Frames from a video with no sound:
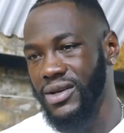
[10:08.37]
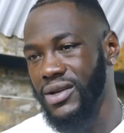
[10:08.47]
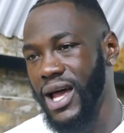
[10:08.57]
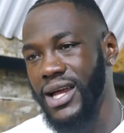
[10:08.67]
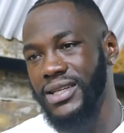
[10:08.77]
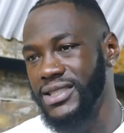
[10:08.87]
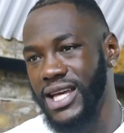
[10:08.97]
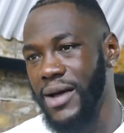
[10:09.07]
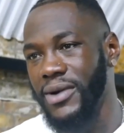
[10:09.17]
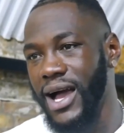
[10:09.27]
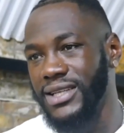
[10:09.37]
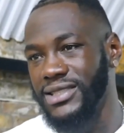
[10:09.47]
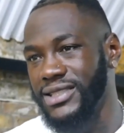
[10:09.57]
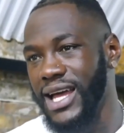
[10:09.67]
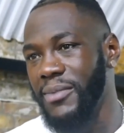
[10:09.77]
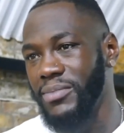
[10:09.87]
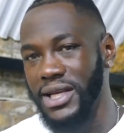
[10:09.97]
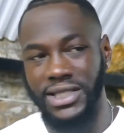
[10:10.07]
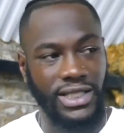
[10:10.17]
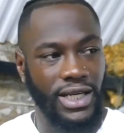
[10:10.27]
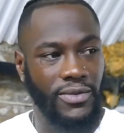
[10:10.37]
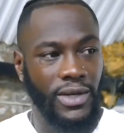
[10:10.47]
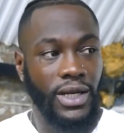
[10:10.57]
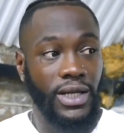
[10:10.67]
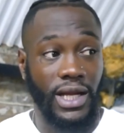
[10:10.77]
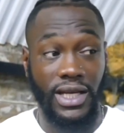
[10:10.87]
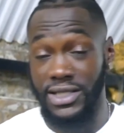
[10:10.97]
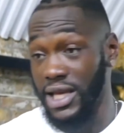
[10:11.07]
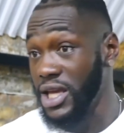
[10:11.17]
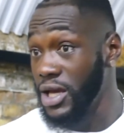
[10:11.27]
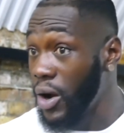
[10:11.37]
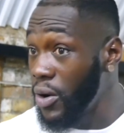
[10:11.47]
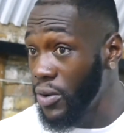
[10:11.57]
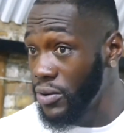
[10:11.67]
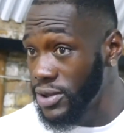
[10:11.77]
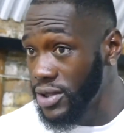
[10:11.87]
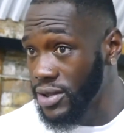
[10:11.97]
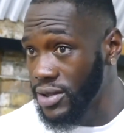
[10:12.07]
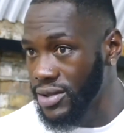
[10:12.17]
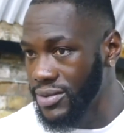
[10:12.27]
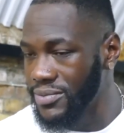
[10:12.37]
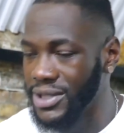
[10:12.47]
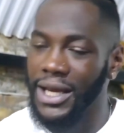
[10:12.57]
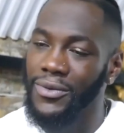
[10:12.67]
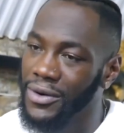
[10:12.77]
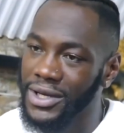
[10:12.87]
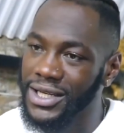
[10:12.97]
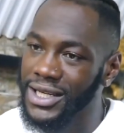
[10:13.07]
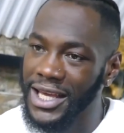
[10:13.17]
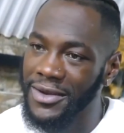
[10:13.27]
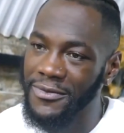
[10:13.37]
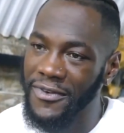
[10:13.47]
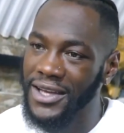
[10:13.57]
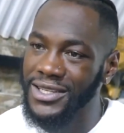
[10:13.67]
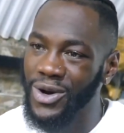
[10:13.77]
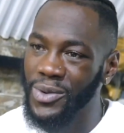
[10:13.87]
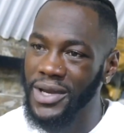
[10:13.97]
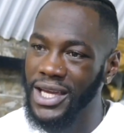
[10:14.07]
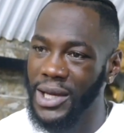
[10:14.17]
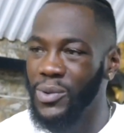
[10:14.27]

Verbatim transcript: You know, a lot of these top guys is not blessing him. They'll say he old, but they won't get in there and fight the old